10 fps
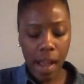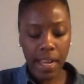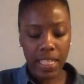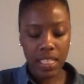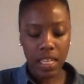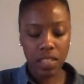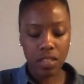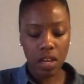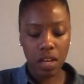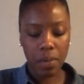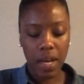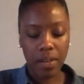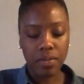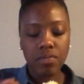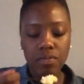I guess I can talk
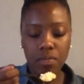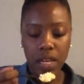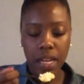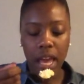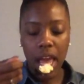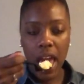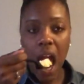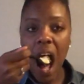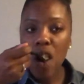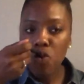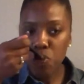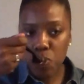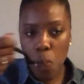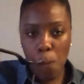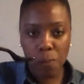about my day.
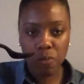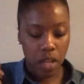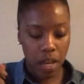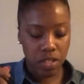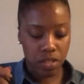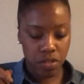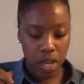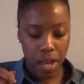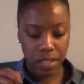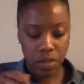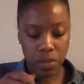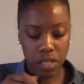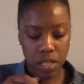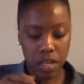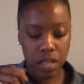Like I told you guys, it
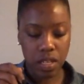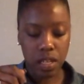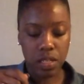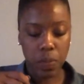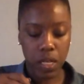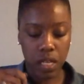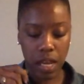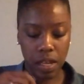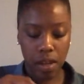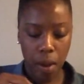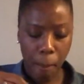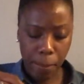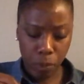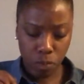wasn't anything spectacular.